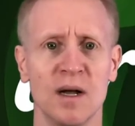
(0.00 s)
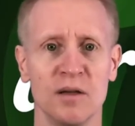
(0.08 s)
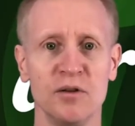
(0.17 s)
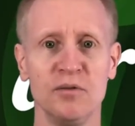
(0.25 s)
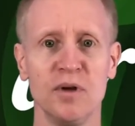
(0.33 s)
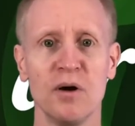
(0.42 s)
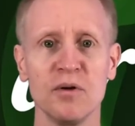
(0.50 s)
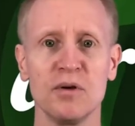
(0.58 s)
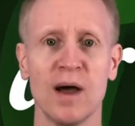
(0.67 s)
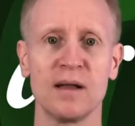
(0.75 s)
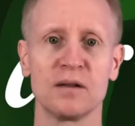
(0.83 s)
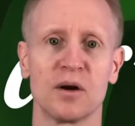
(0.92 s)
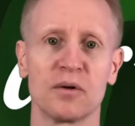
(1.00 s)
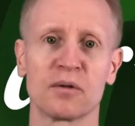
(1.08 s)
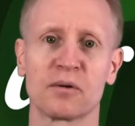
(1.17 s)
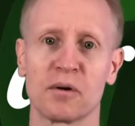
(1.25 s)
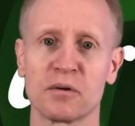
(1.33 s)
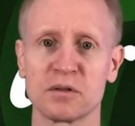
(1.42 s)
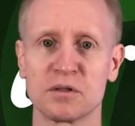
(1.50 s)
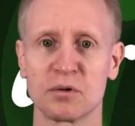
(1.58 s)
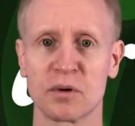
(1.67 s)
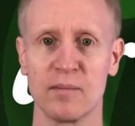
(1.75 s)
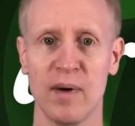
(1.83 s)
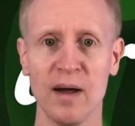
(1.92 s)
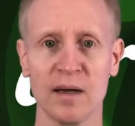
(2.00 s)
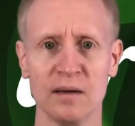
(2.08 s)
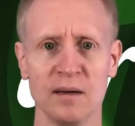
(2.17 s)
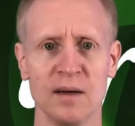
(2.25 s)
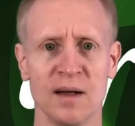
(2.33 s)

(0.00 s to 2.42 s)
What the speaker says: You know you had to go to the grocery store to buy it.